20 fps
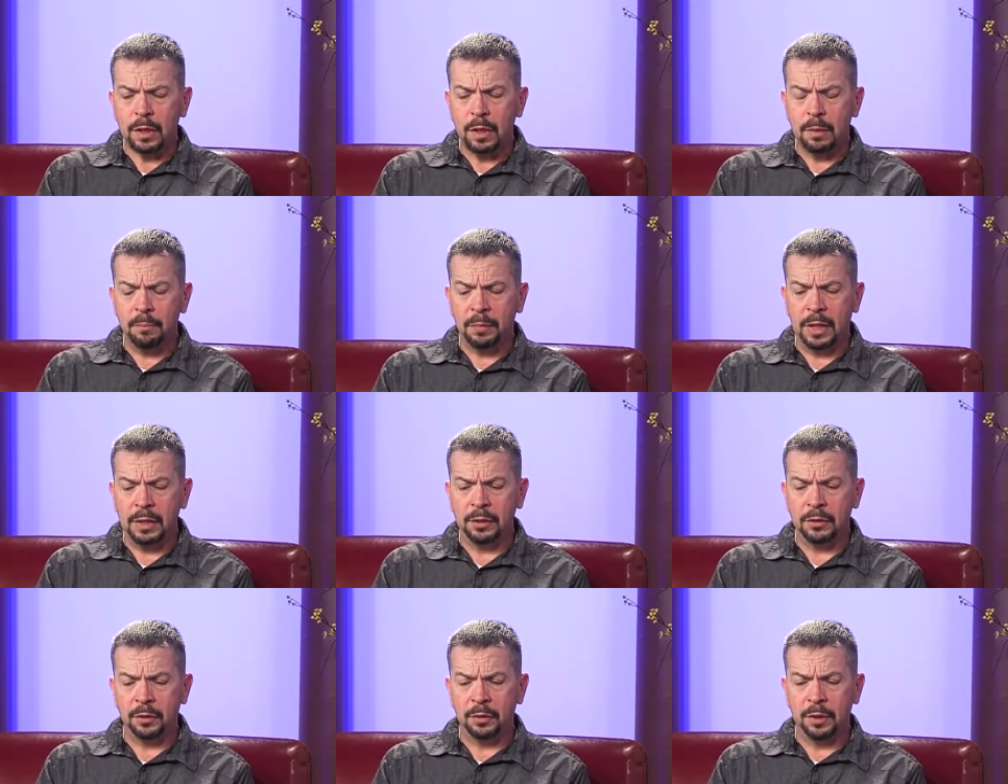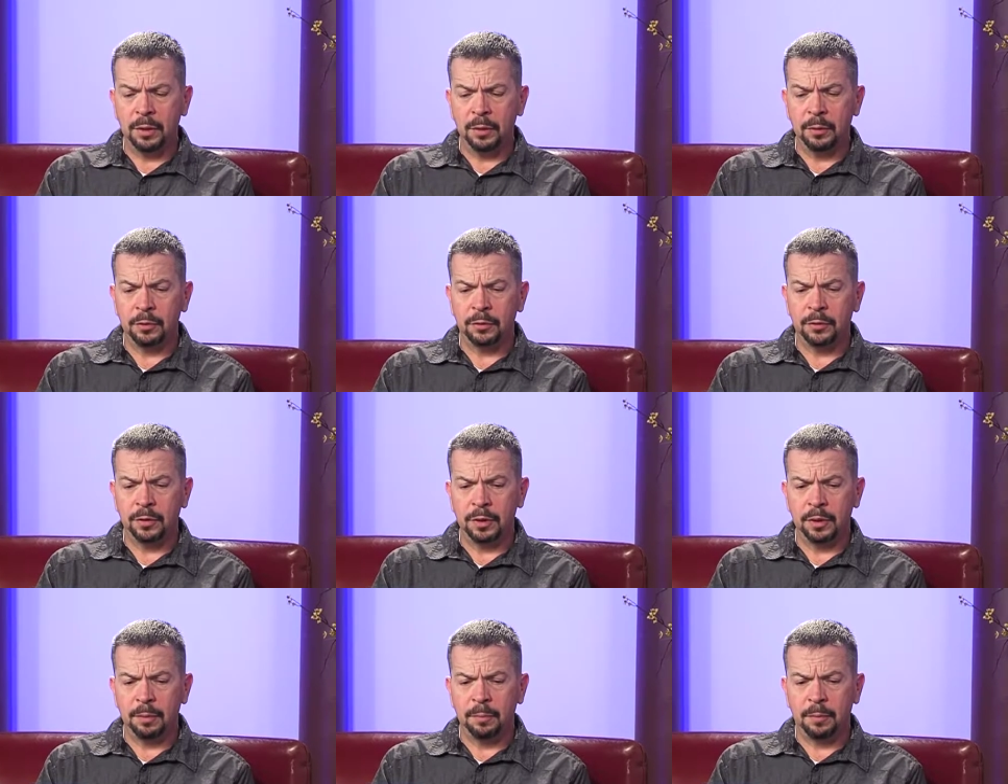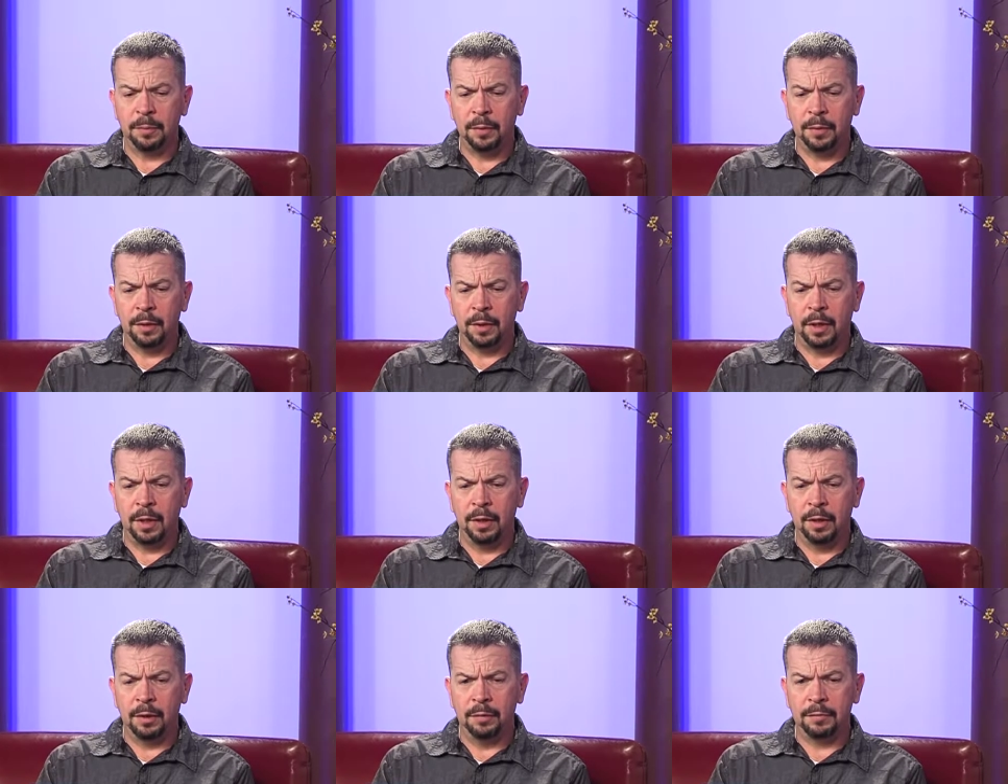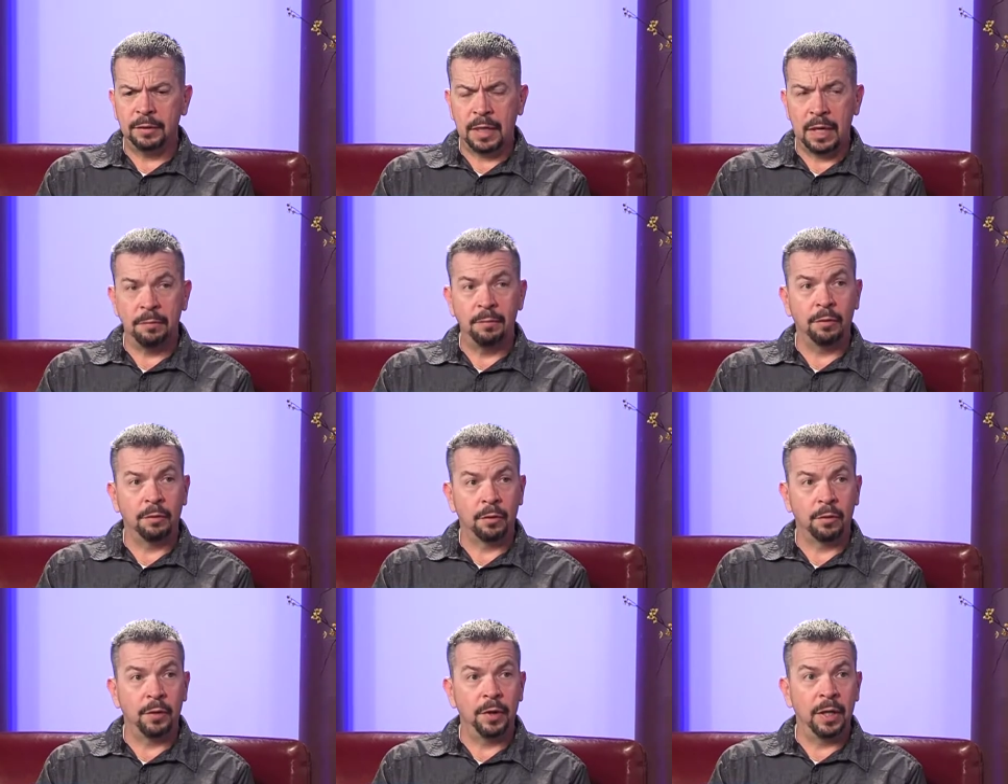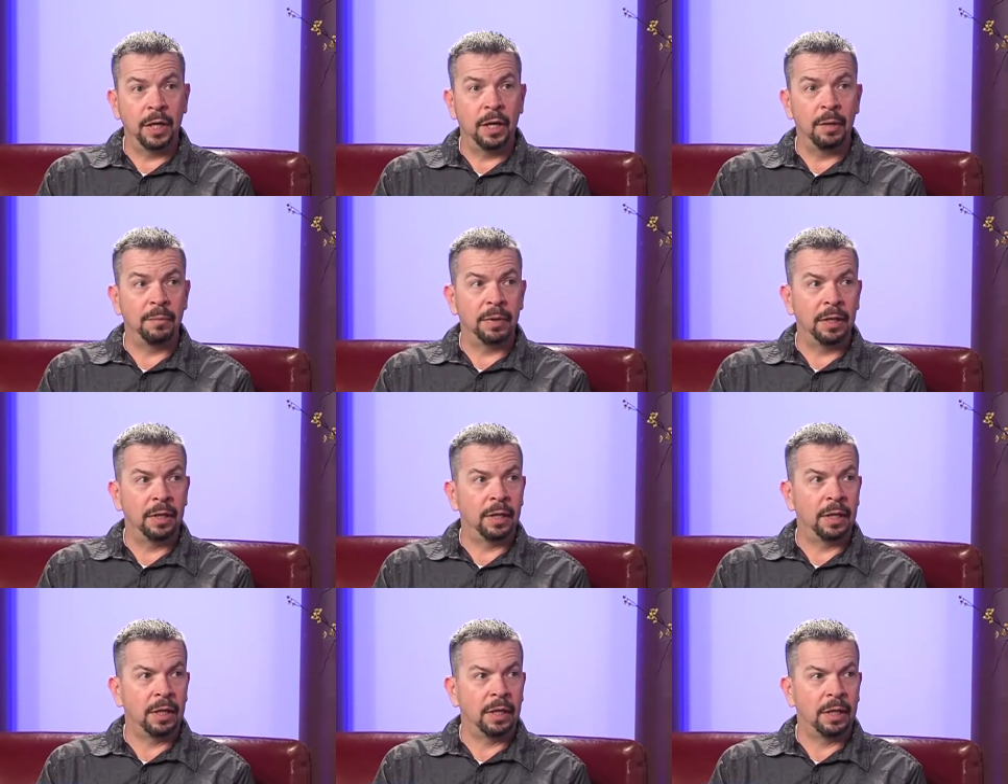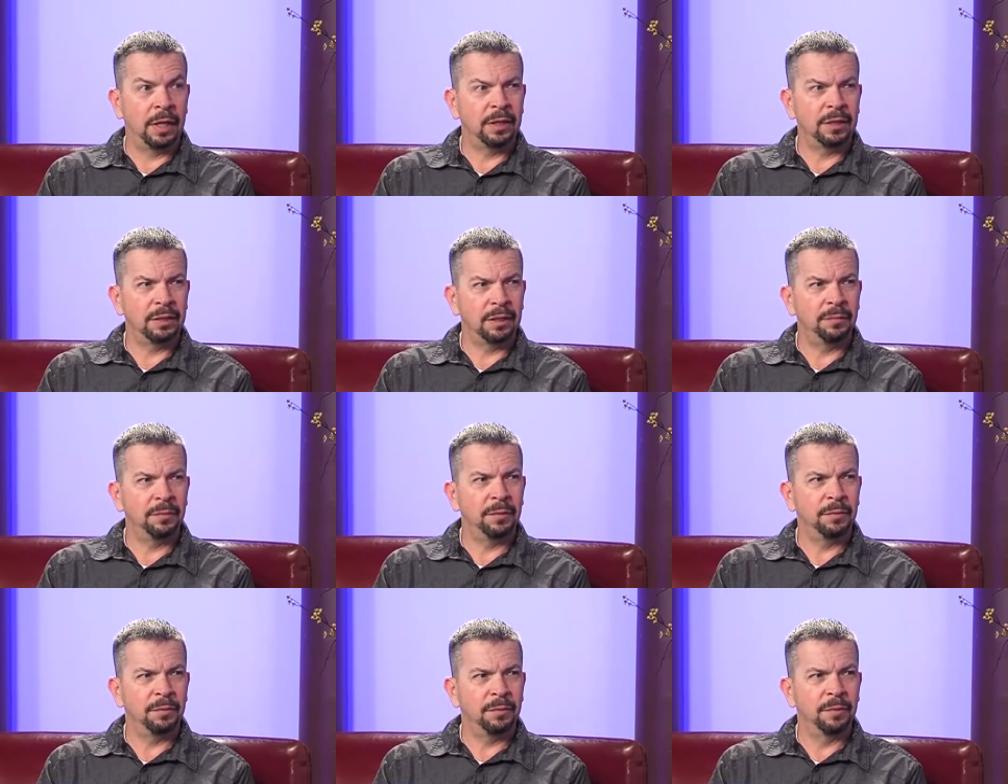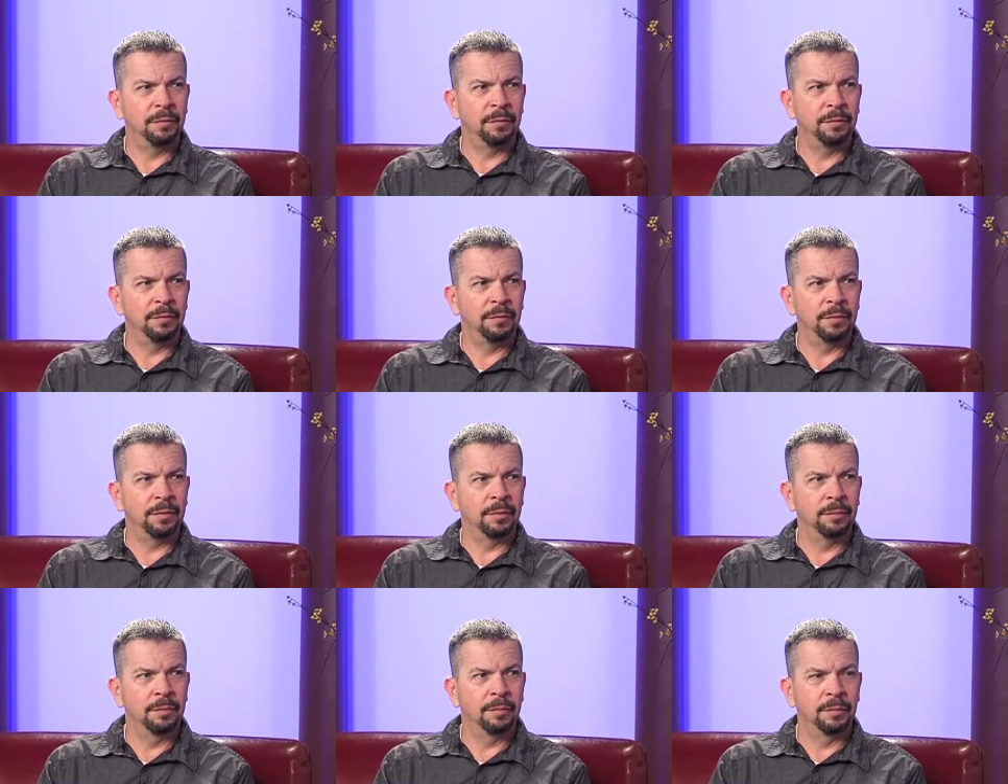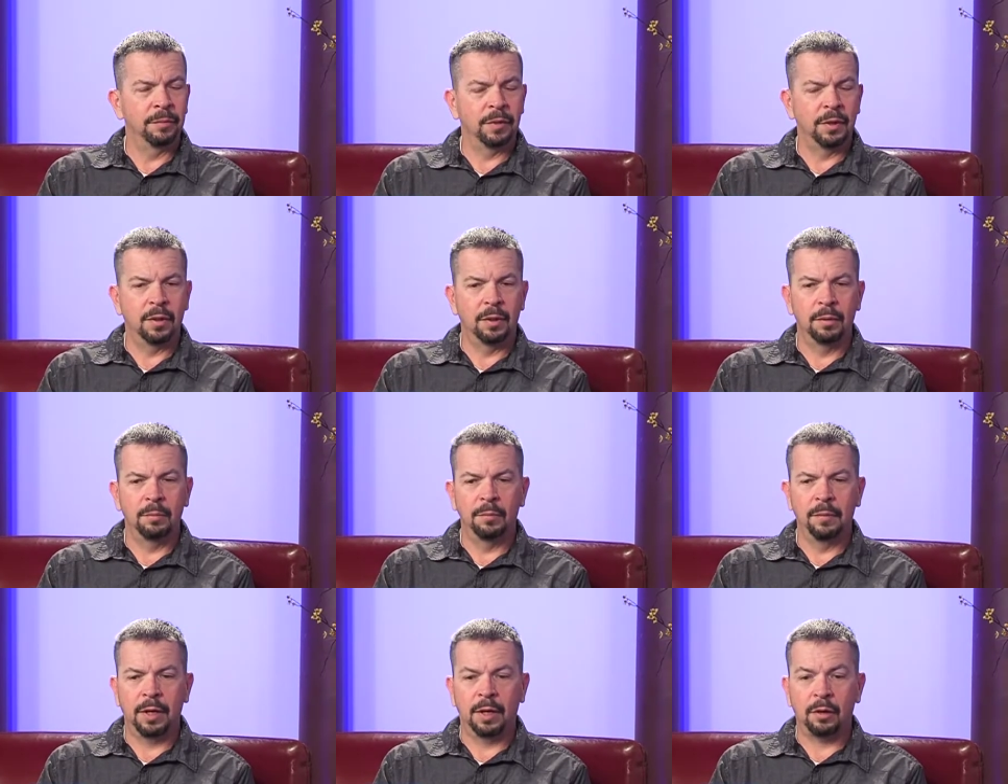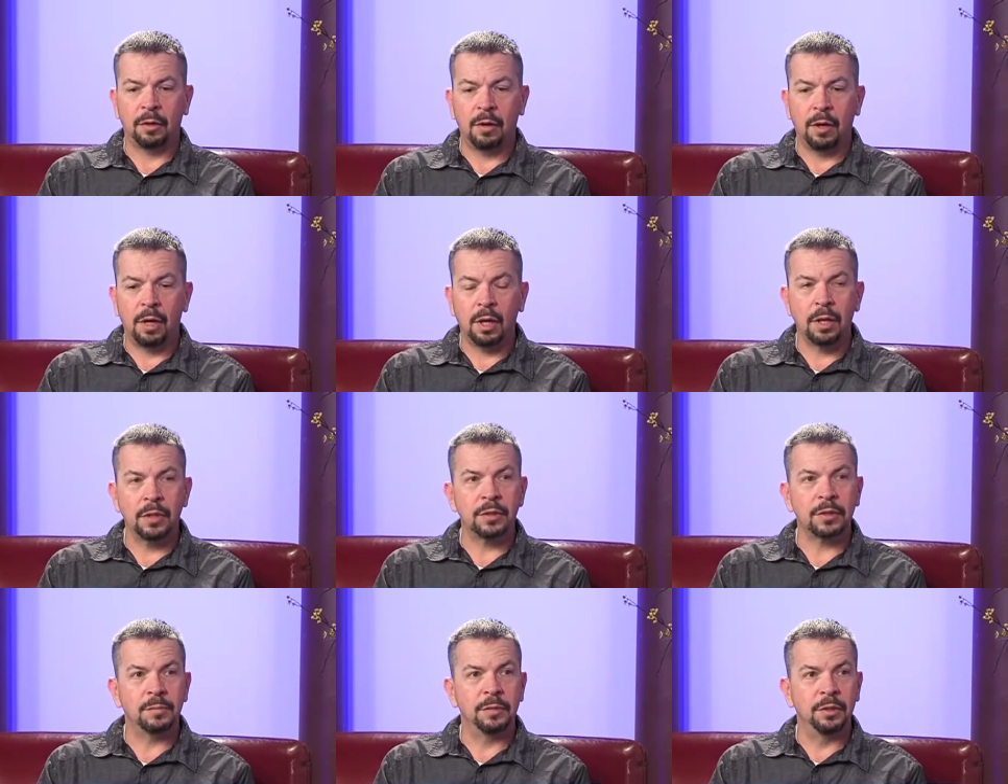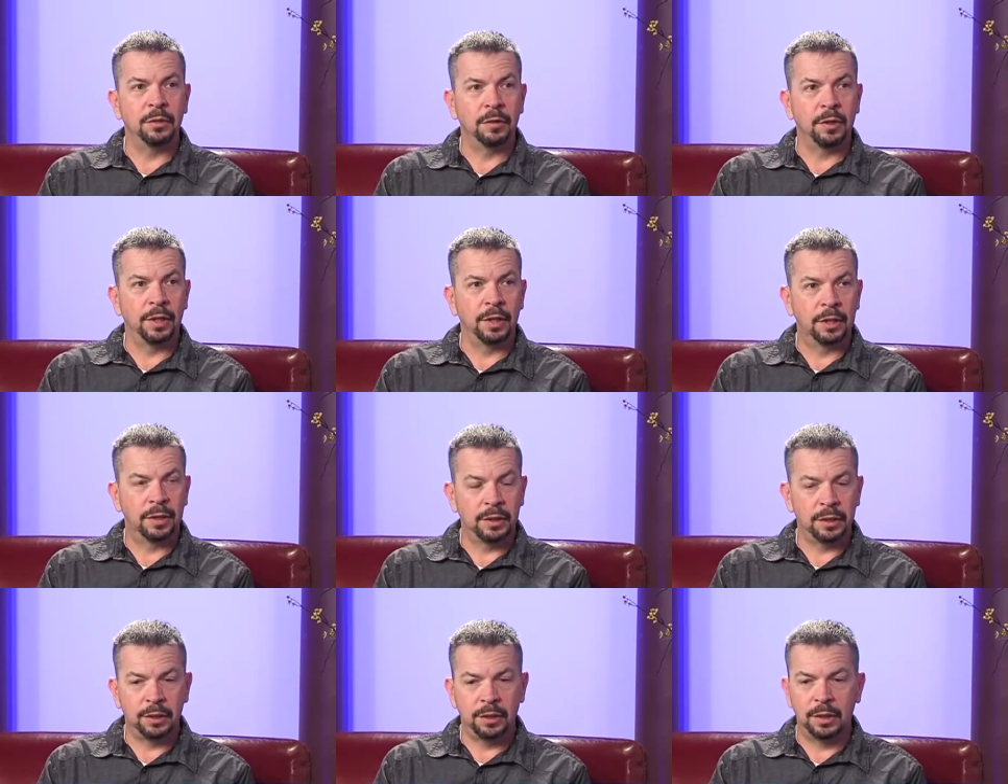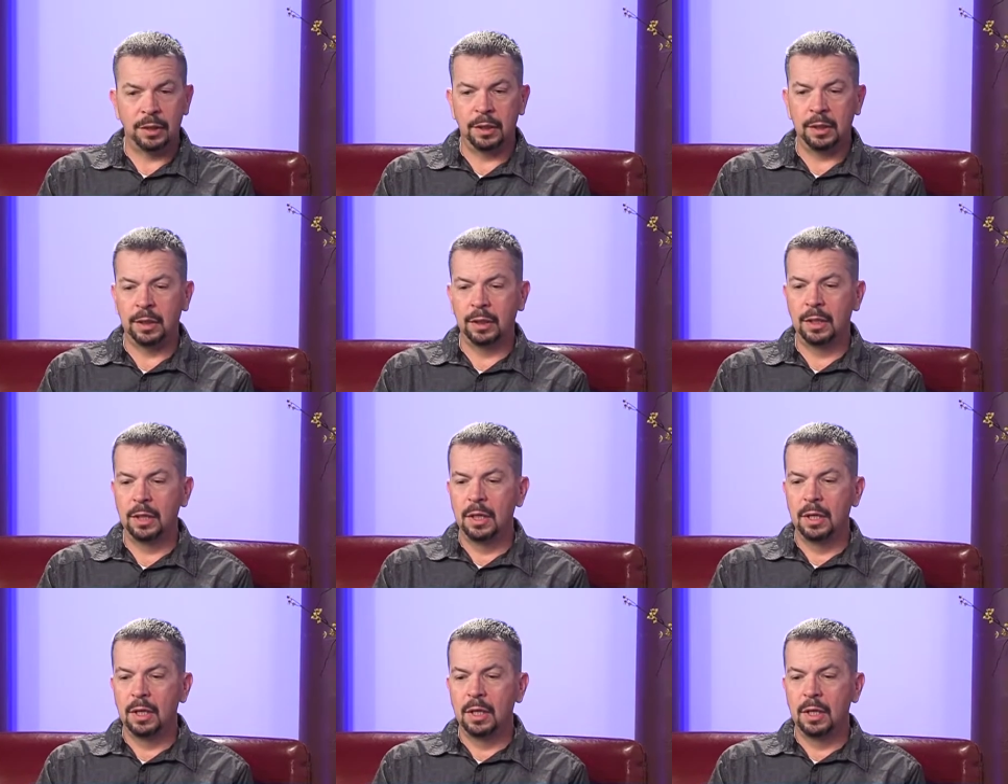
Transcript: but during during a, uh, a, time of growing up, I, I suffered from from um, alcoholism and drug addiction, and